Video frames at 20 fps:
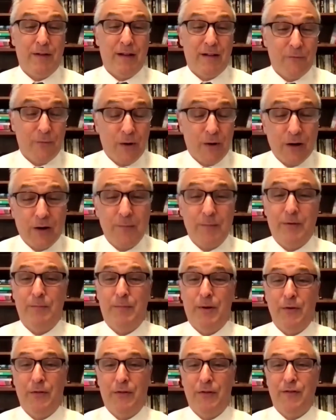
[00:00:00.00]
Welcome to
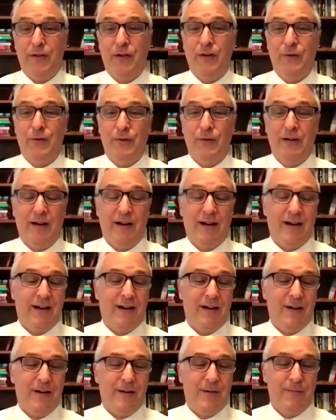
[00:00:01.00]
both of you.
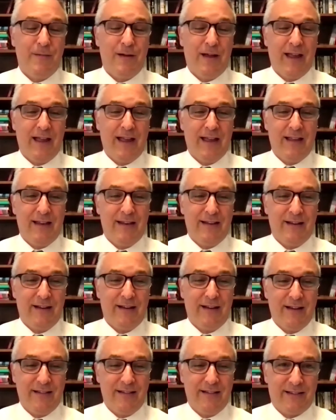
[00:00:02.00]

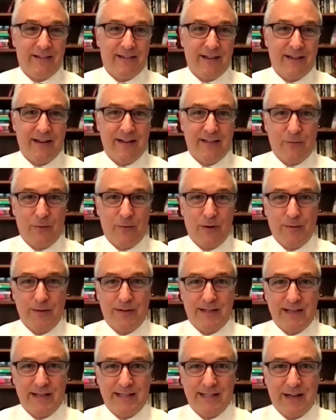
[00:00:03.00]
It's exciting that we're able
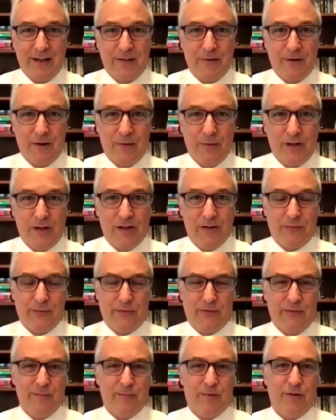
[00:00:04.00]
to get together. I wish this
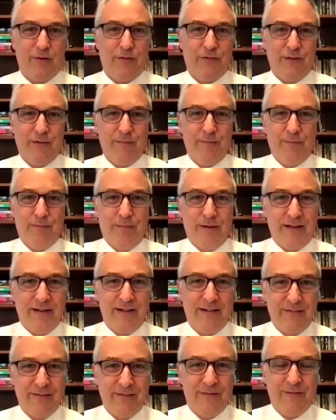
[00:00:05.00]
was in person, but
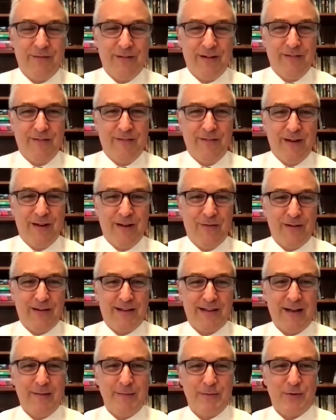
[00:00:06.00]
we know what
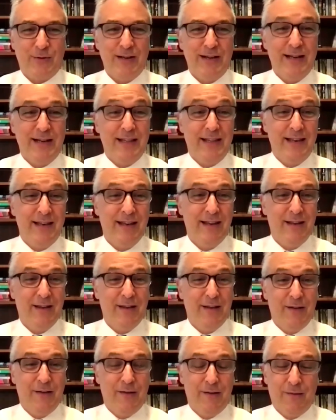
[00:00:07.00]
times are in, and
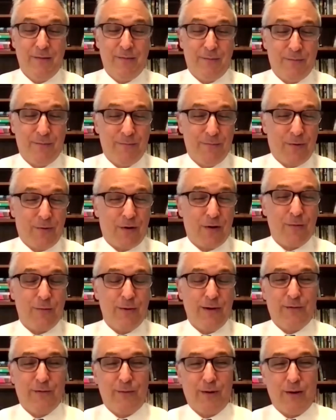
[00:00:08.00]
part of the
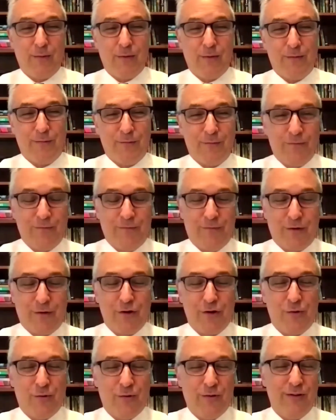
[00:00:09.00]
reason why we're
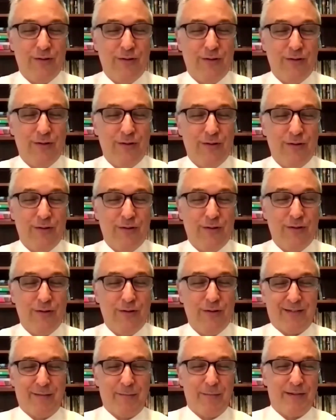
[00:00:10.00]
virtual is
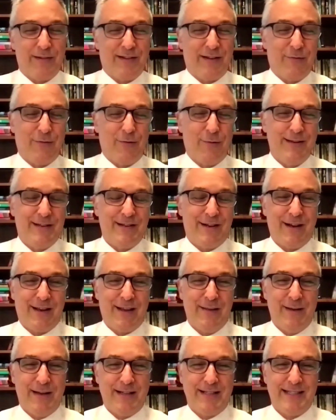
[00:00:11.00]
some of the stuff we'll be talking
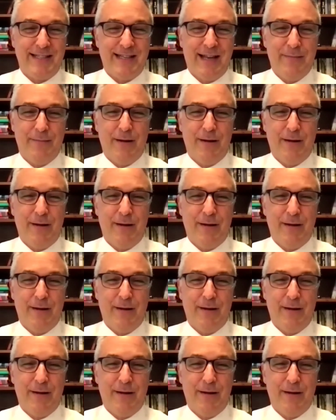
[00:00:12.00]
about today.